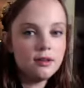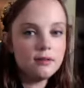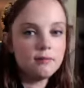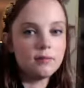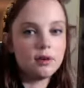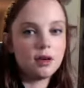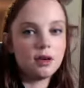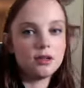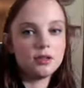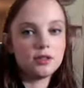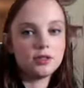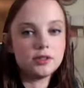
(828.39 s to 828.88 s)

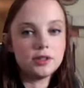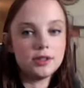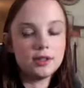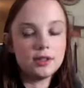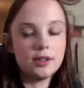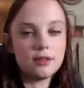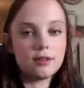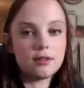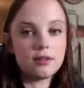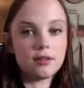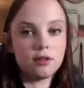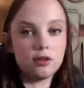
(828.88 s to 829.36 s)
but I just think
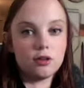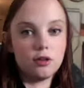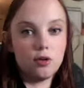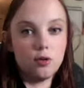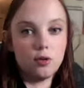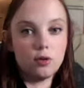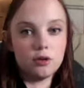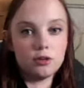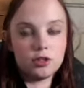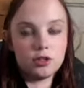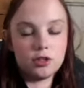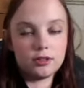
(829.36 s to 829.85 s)
it's a
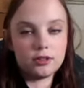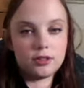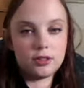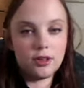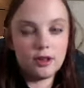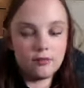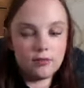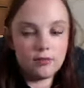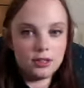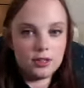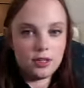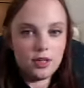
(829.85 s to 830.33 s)
gorgeous
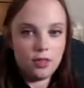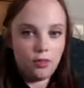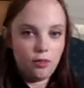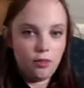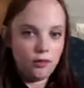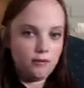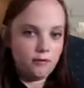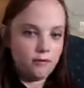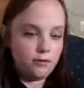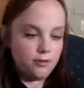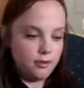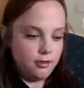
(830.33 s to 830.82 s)
everyday
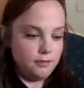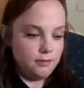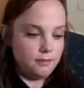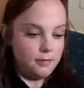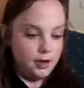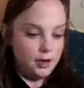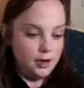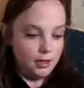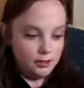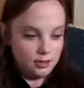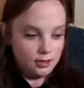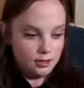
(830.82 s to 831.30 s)
look for
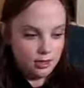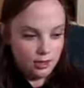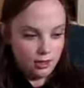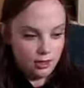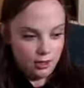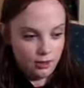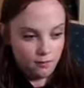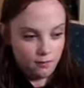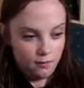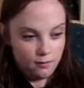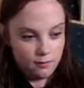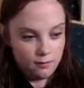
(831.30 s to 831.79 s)

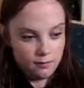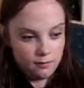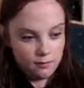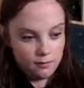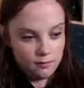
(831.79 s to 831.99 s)
springtime.